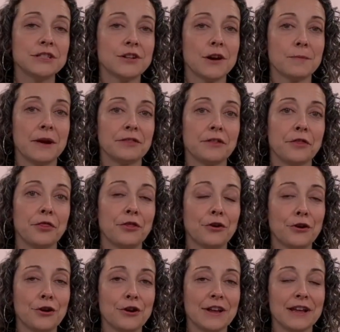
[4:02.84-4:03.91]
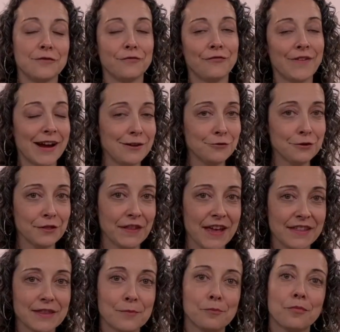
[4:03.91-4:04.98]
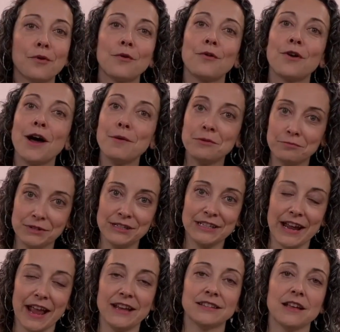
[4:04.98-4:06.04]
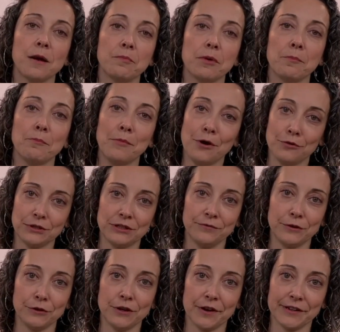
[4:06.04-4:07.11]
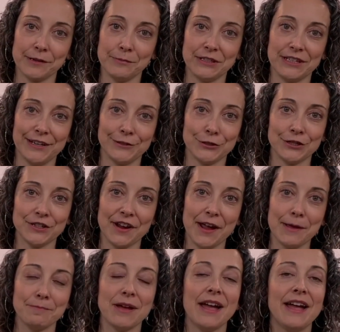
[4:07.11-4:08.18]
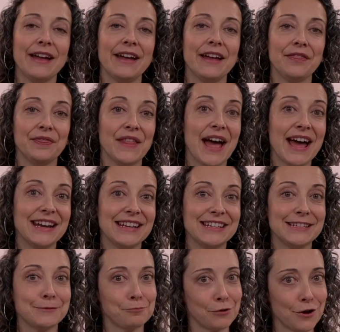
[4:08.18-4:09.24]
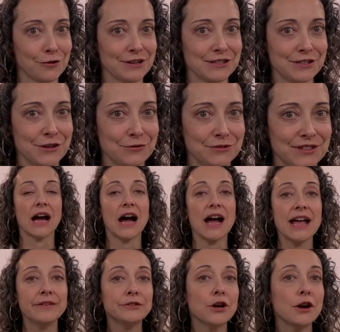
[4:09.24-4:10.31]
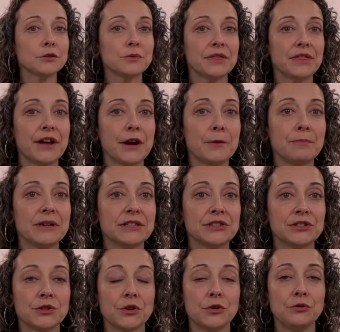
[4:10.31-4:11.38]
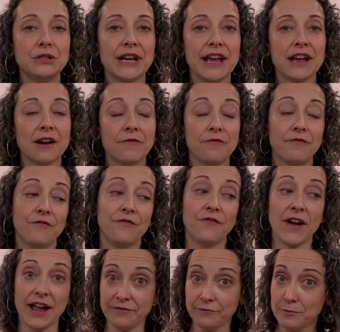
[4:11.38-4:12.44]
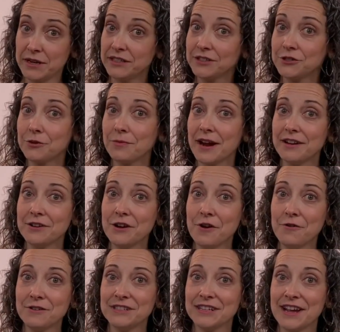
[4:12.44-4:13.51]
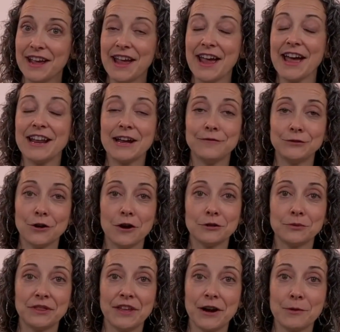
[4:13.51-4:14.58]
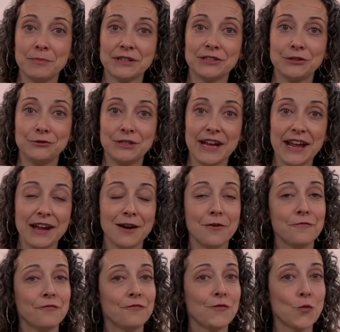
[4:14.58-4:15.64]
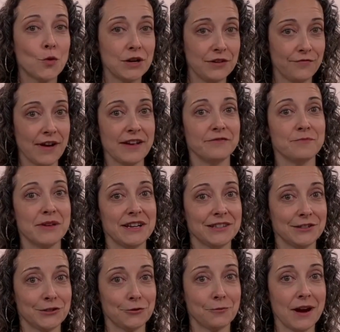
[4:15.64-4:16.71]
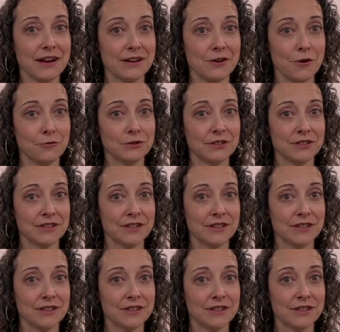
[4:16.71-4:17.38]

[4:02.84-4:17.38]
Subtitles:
talk about the third and final thing that probably takes up most of your documentation time, and that is progress notes. I have talked with therapists who take 5 minutes to write a note, and I've talked with therapists who take 45 minutes to write a note.